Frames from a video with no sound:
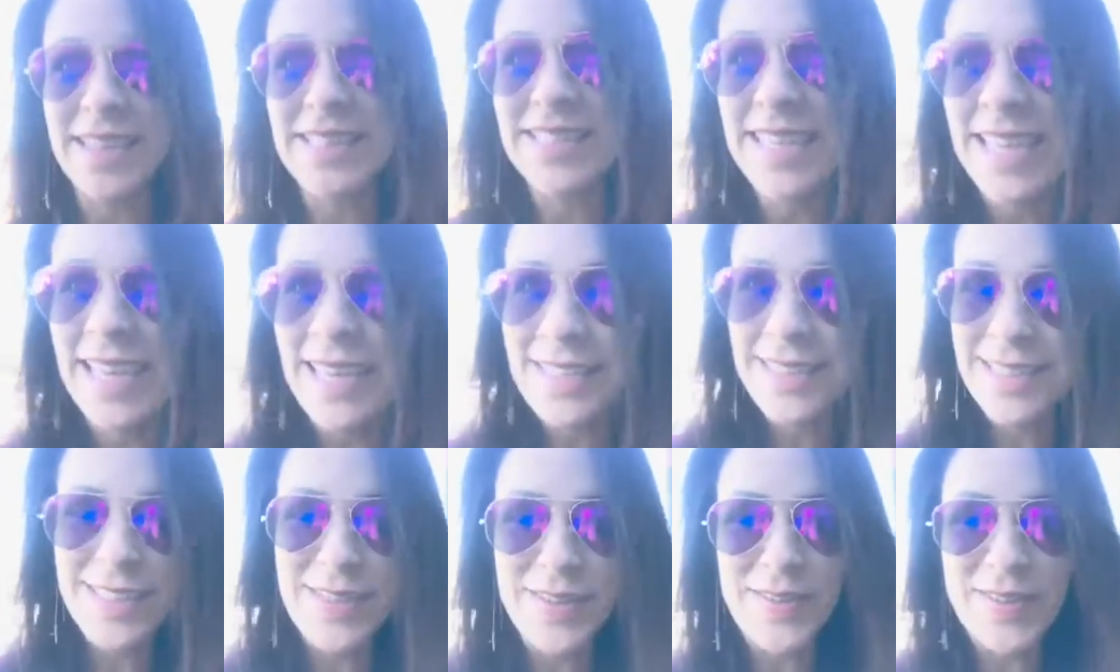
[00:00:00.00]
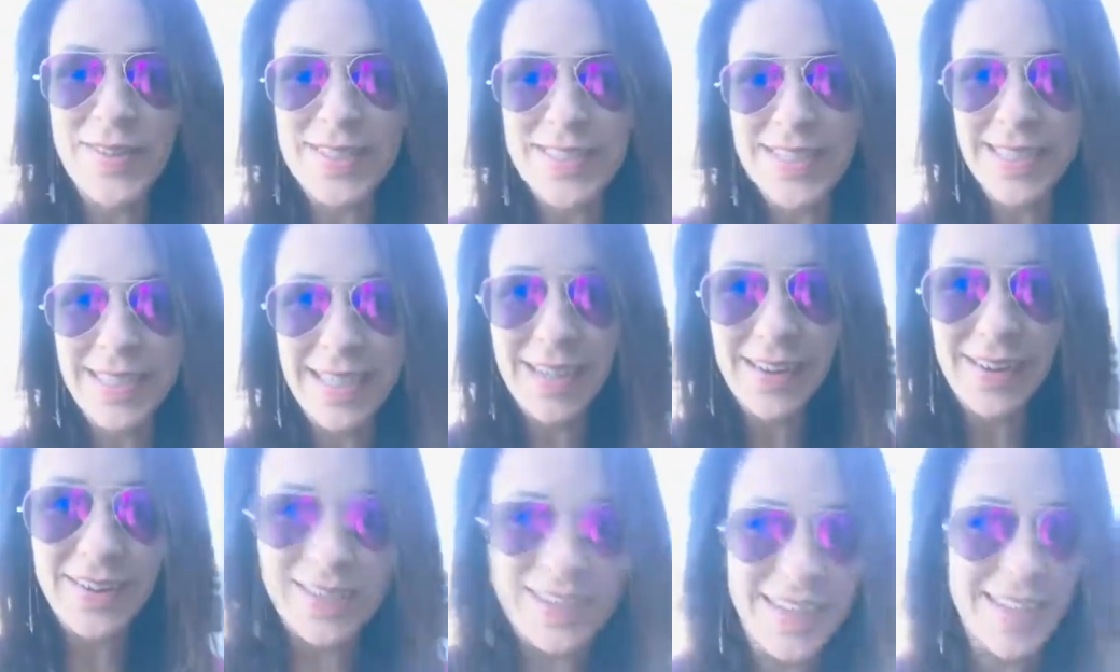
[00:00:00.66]
date, who is
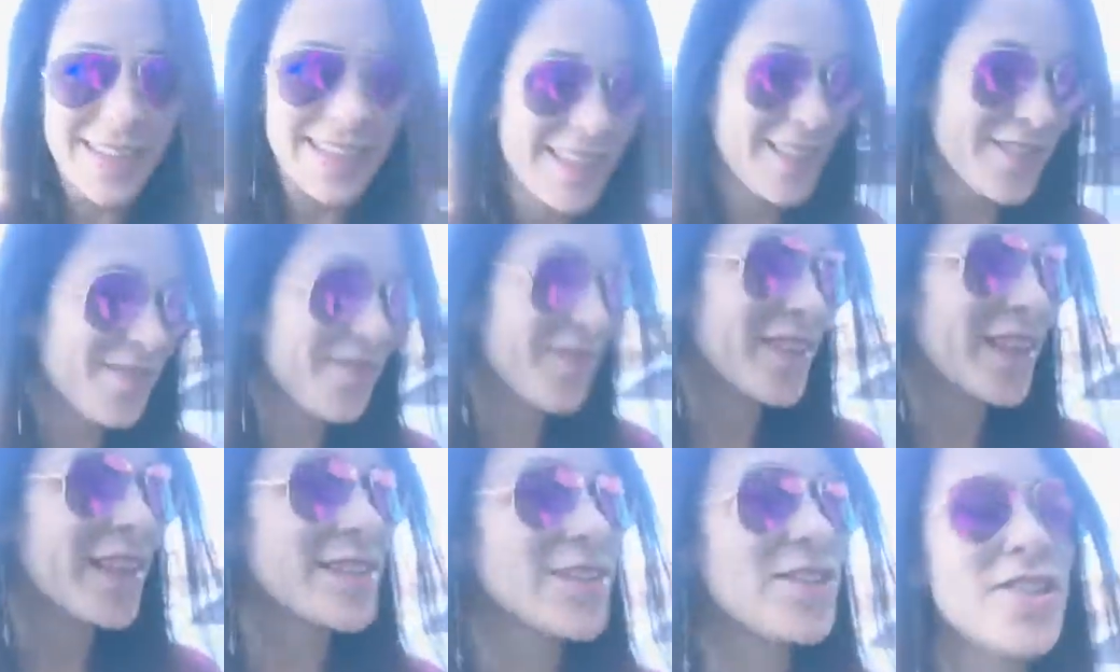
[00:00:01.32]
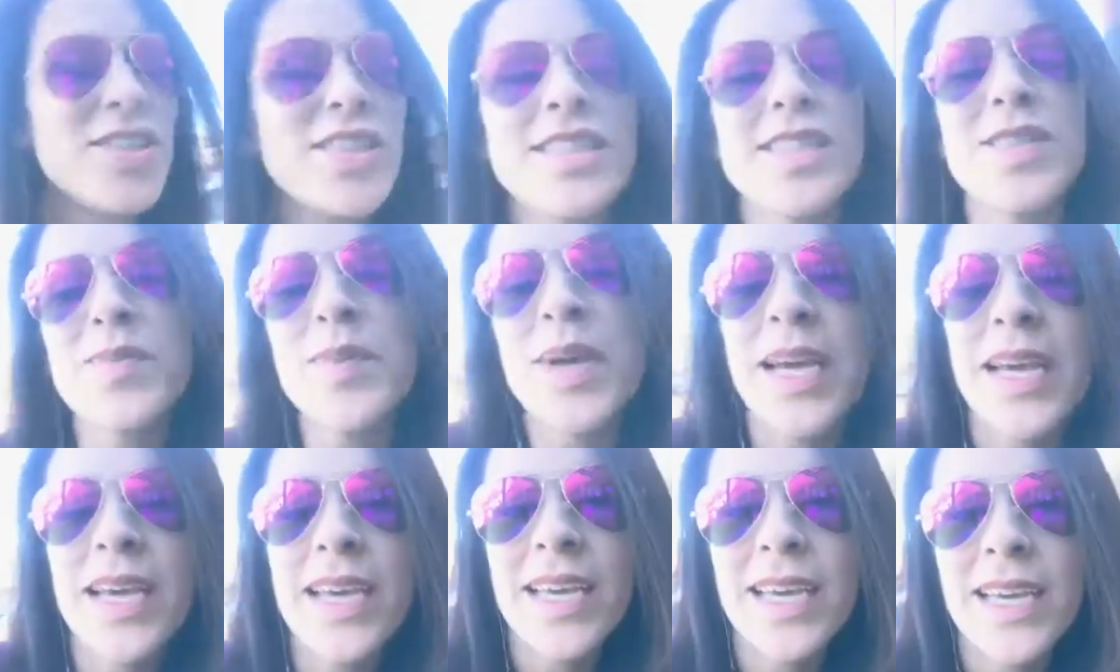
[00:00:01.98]
Sierra. She's
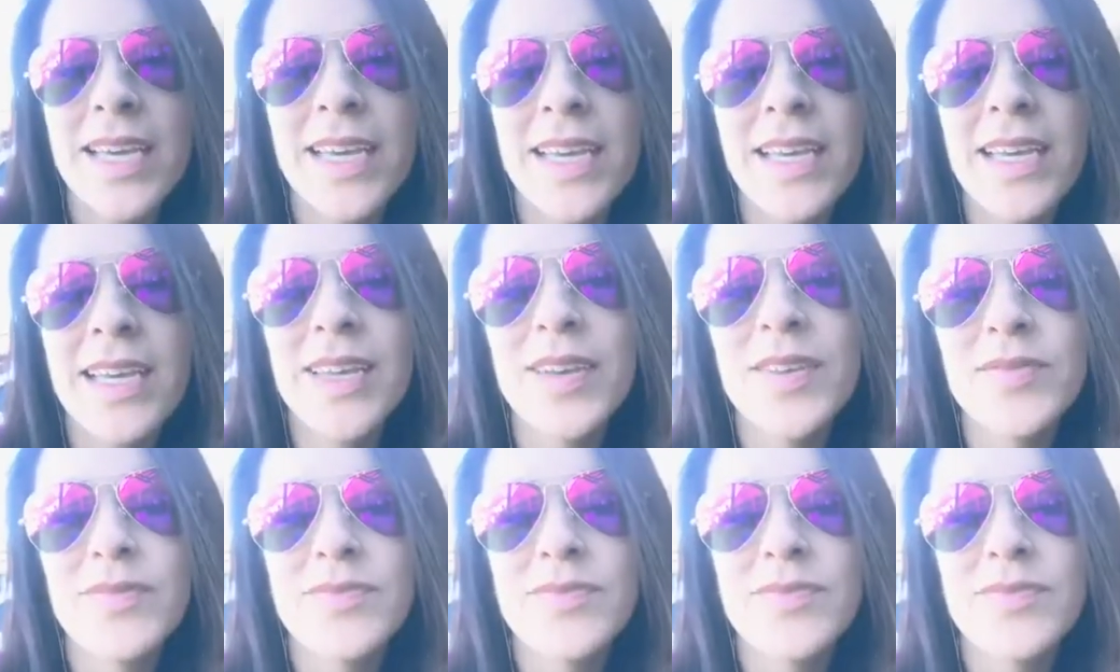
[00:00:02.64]
my